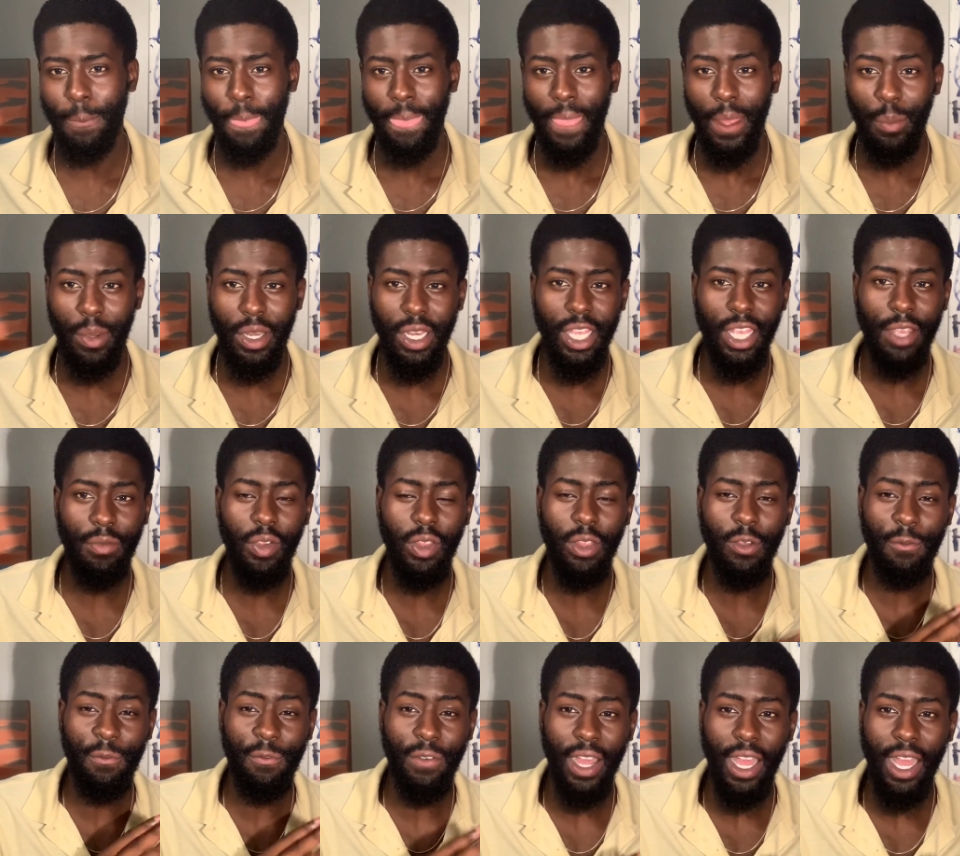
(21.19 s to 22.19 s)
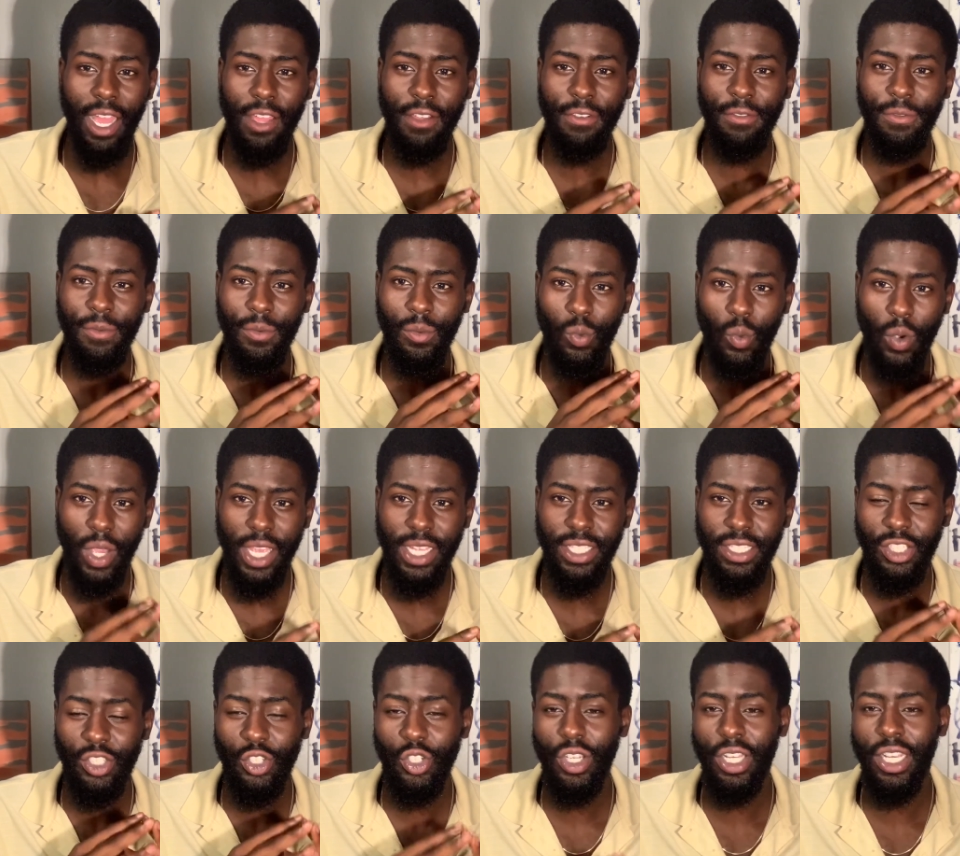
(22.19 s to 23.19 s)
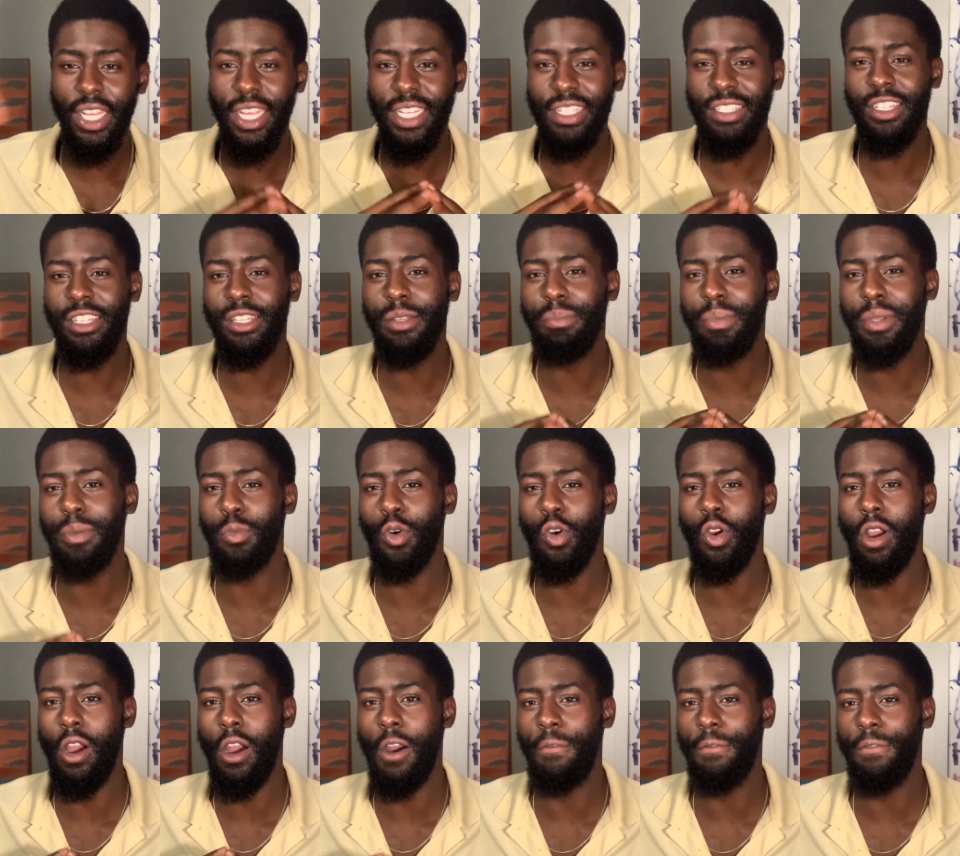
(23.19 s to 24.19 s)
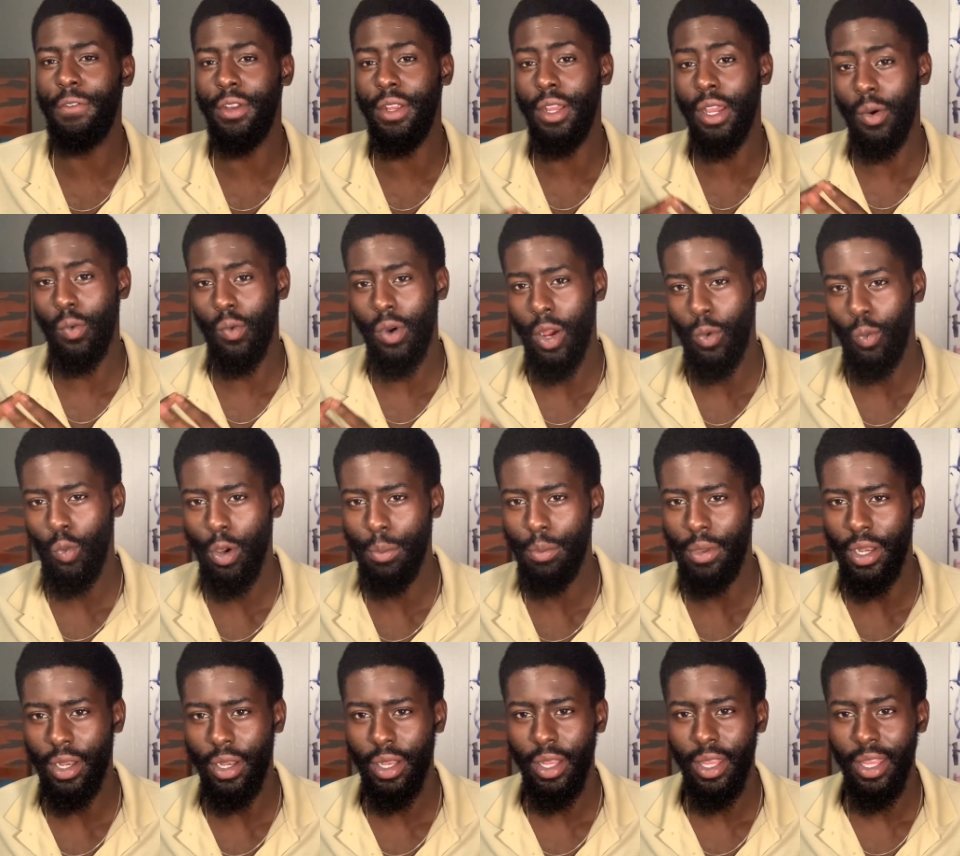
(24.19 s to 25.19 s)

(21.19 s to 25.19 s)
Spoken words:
I'm gonna give you the 5 ways that you can instantly be more confident around women.